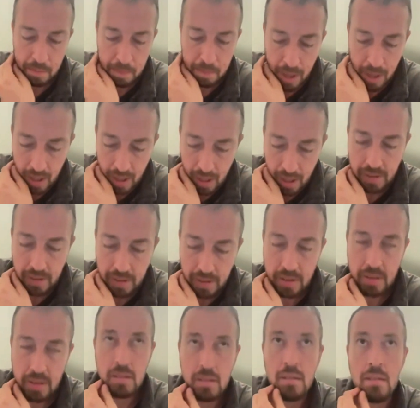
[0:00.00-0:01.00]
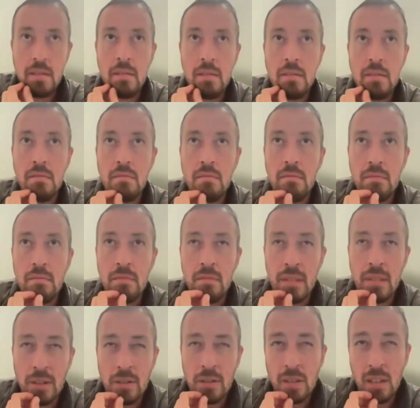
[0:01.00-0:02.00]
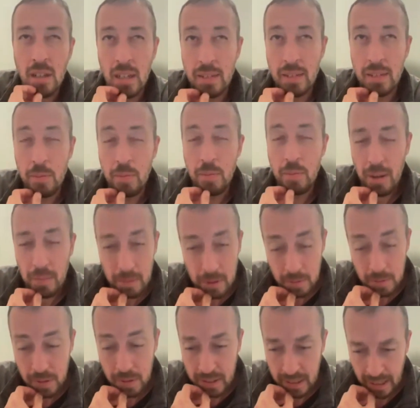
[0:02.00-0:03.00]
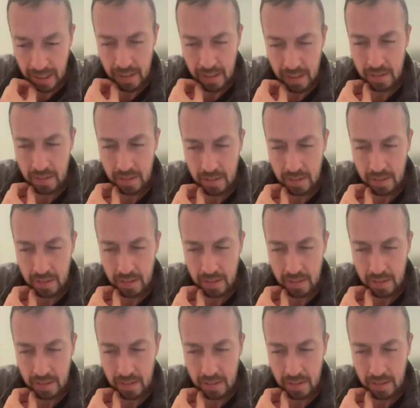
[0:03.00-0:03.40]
But there's kind of a problem with that.